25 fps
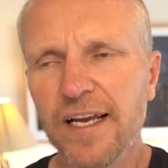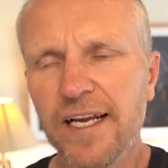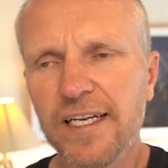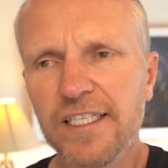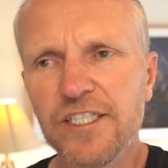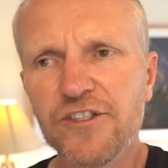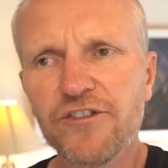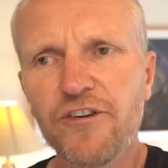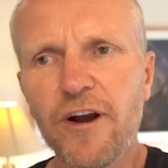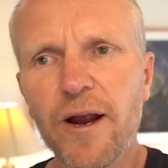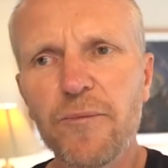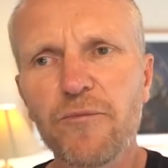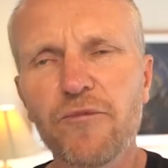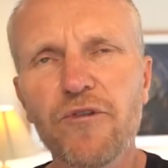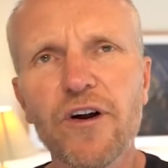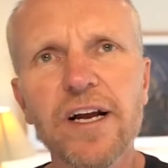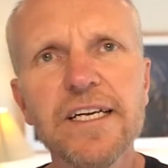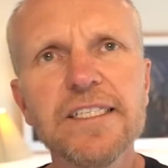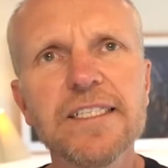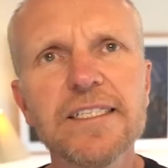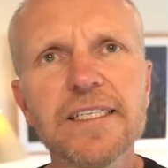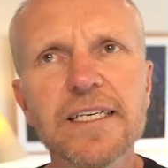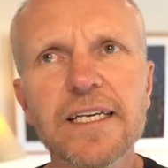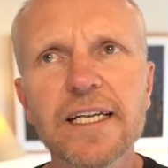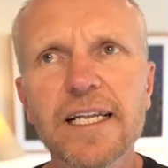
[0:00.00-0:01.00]
Instagram
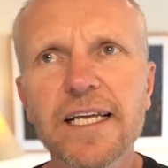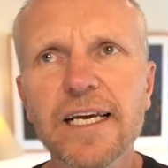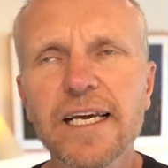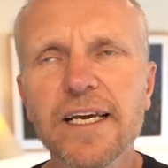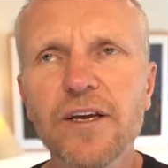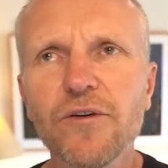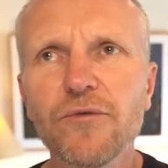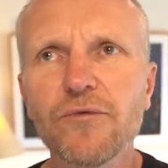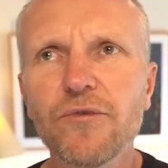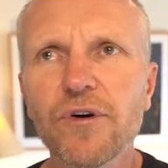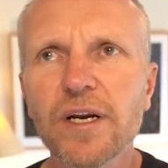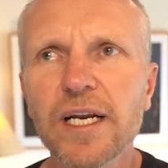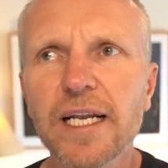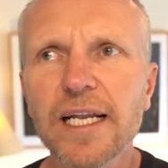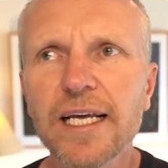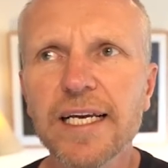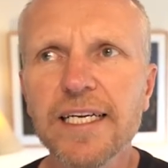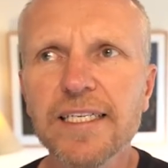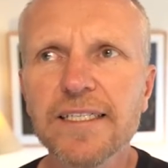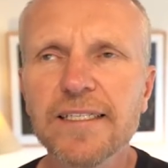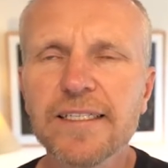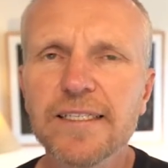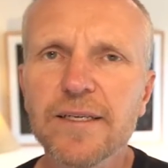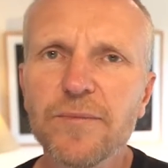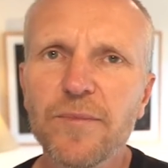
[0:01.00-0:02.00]
recently
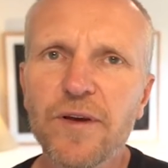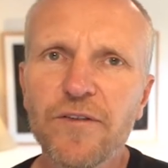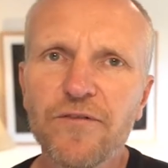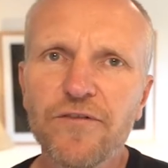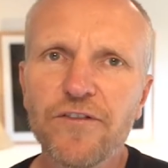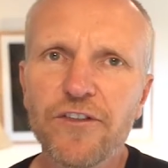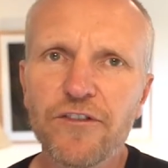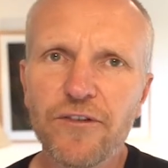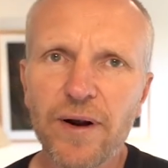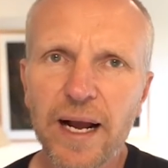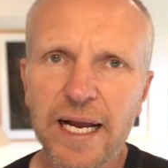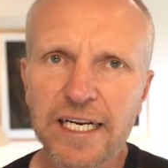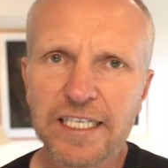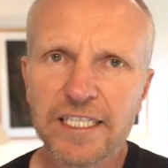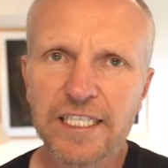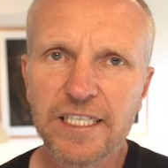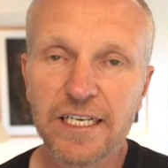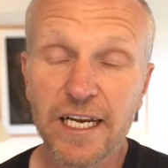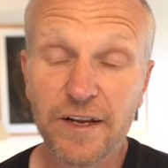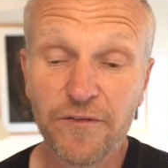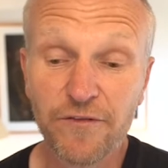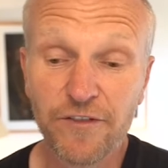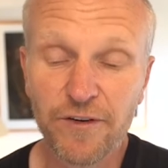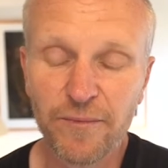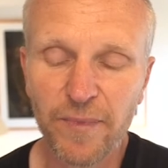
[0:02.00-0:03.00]
released some
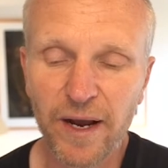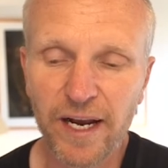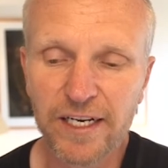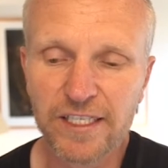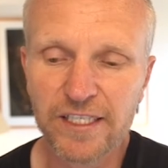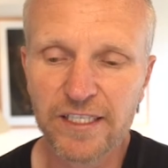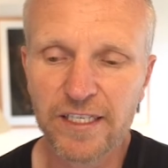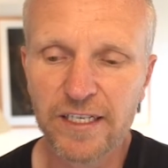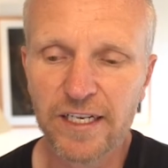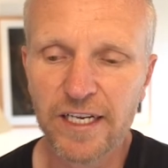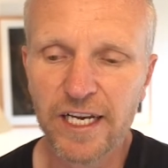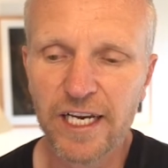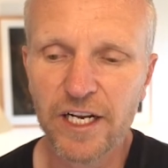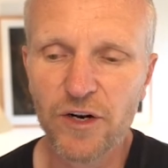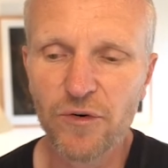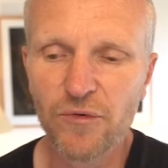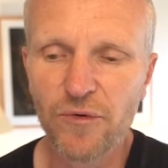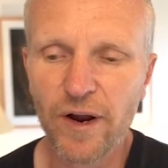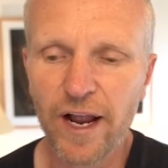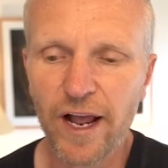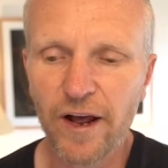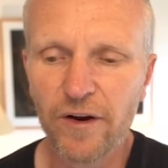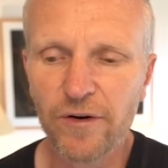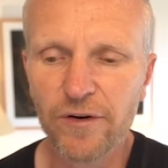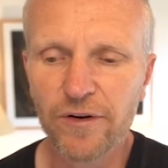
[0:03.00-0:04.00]
information in
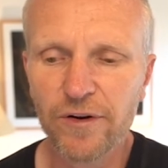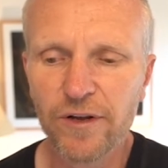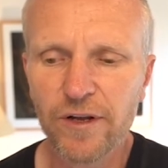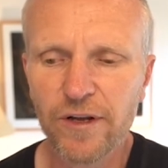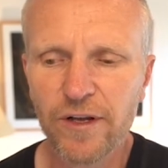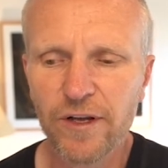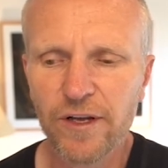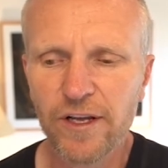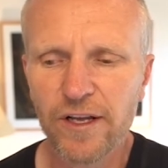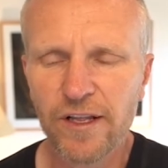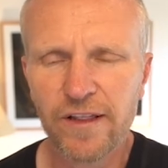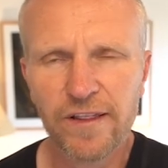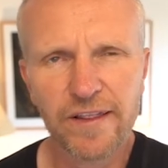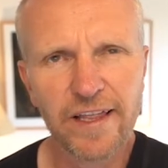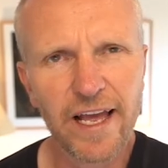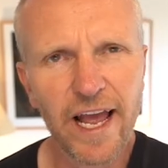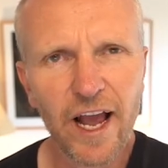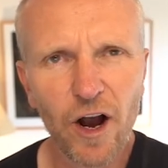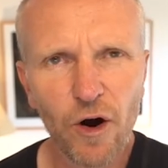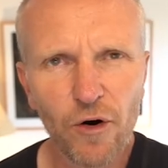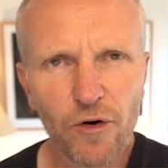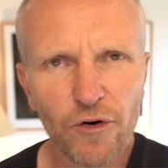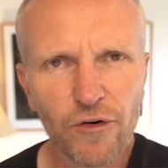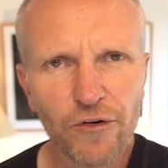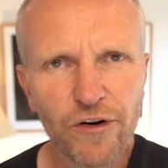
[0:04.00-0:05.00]
around
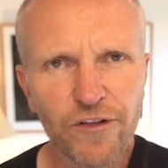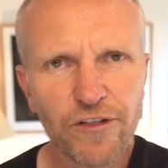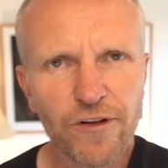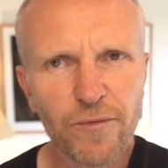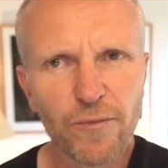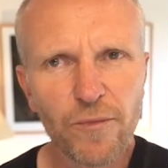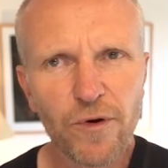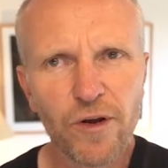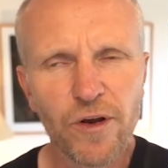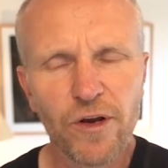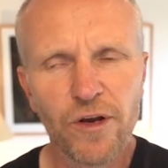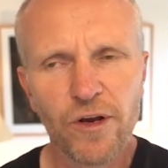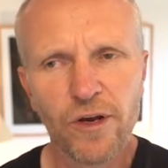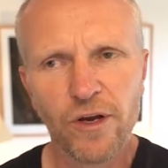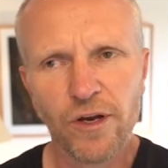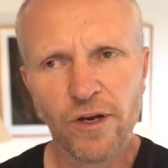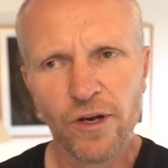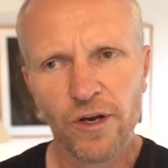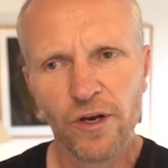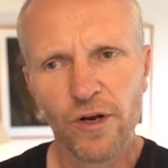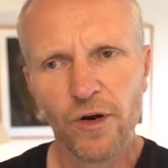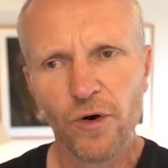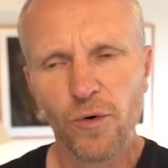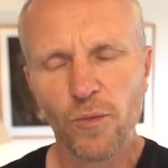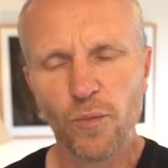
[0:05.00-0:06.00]
their algorithm
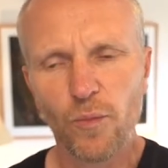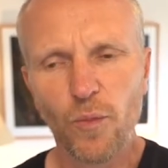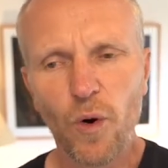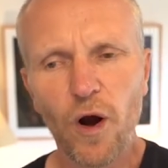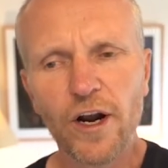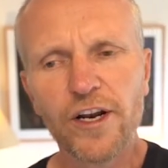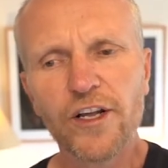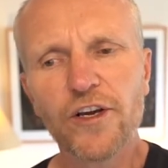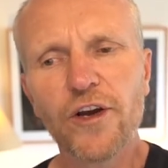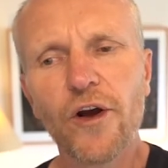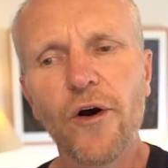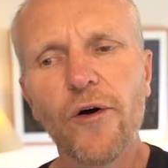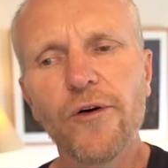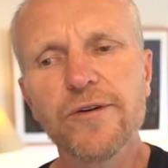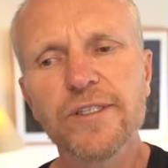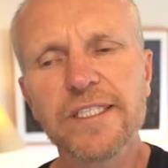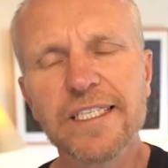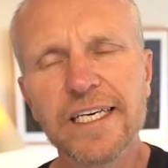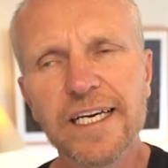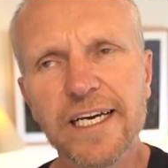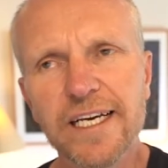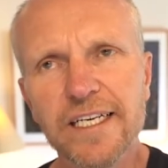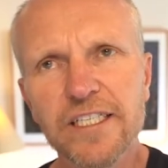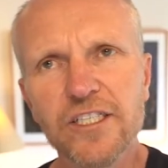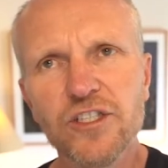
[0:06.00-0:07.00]
what goes
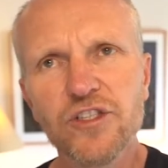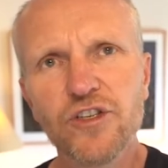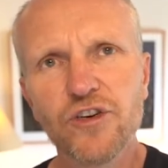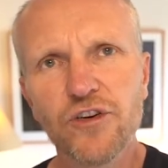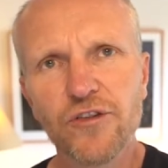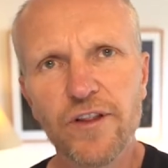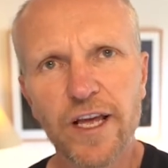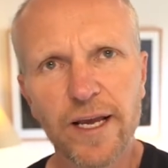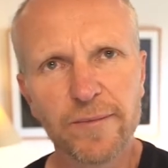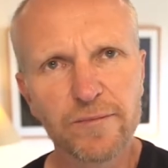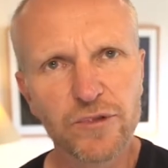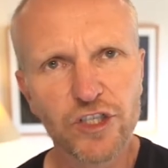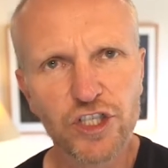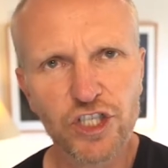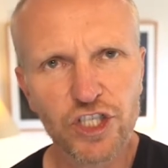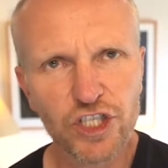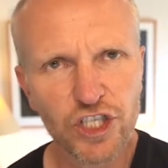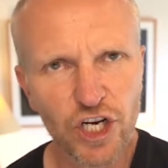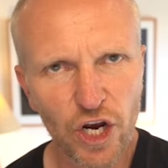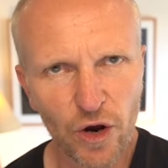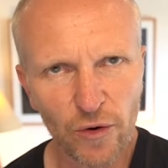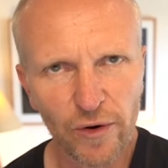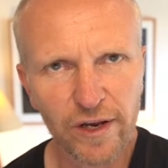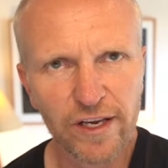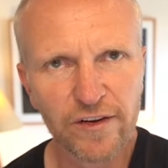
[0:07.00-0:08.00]
into them
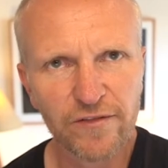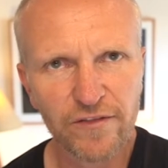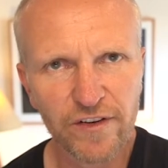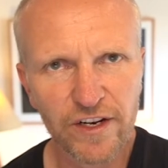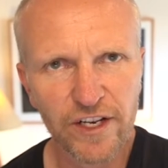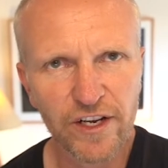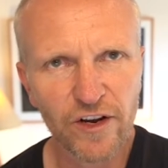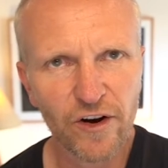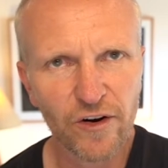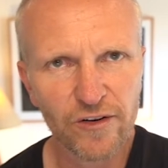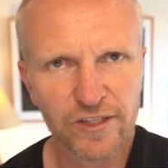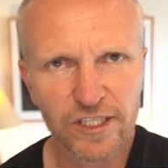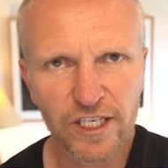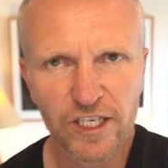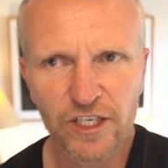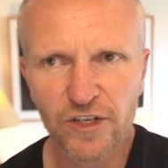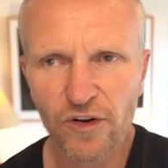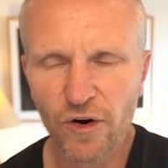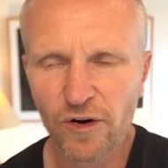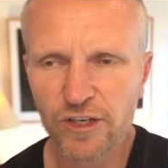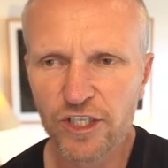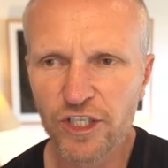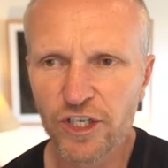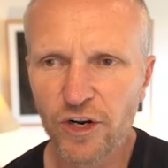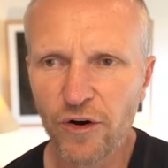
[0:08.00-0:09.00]
showing videos and
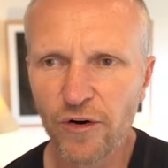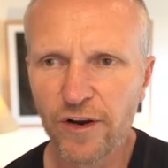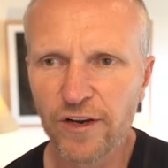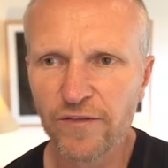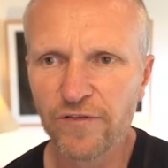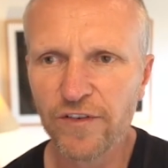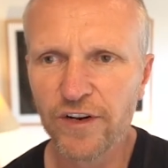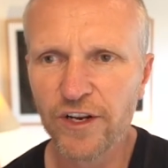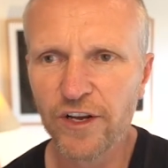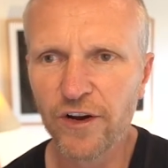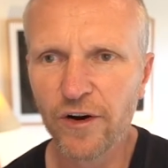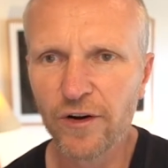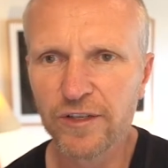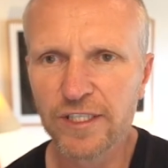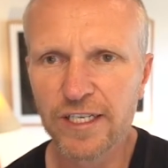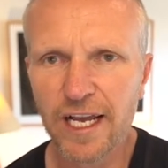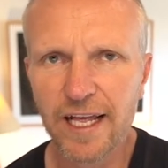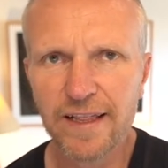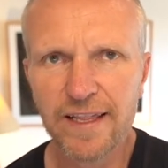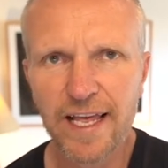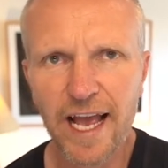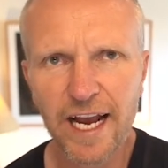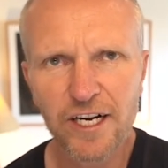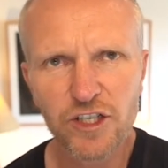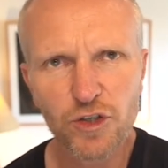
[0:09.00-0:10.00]
not showing videos
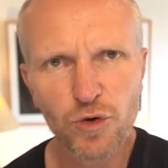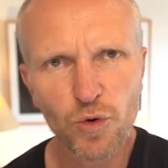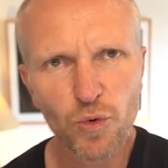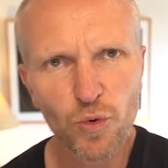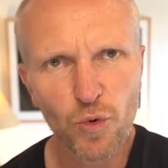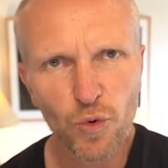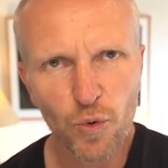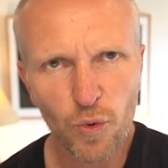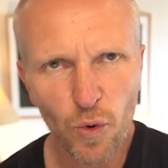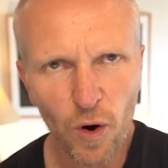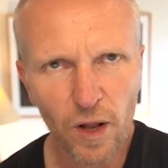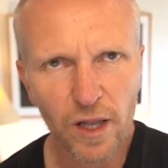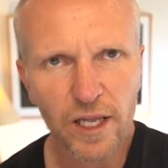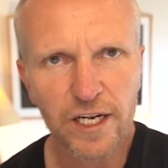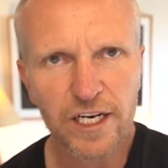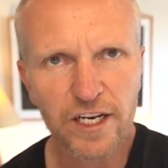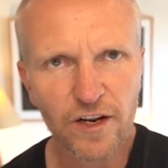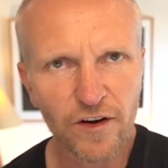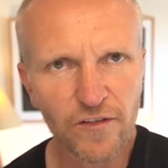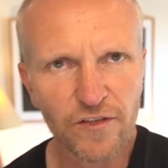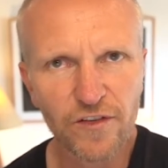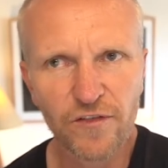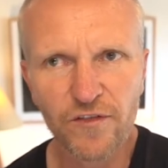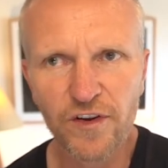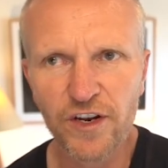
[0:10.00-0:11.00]
and the actual quality
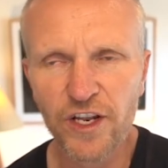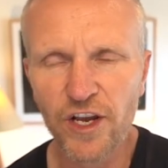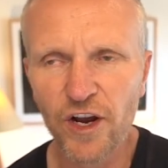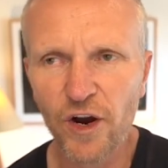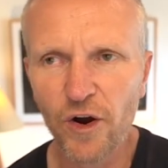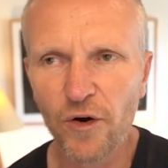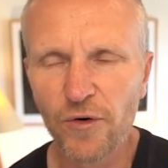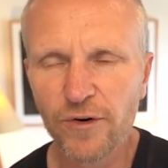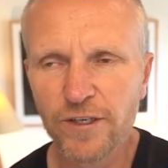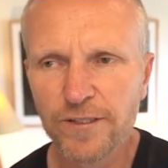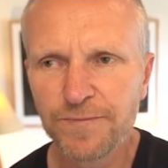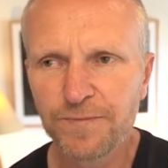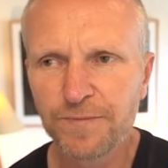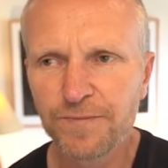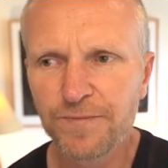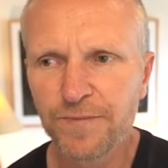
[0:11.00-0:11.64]
of the video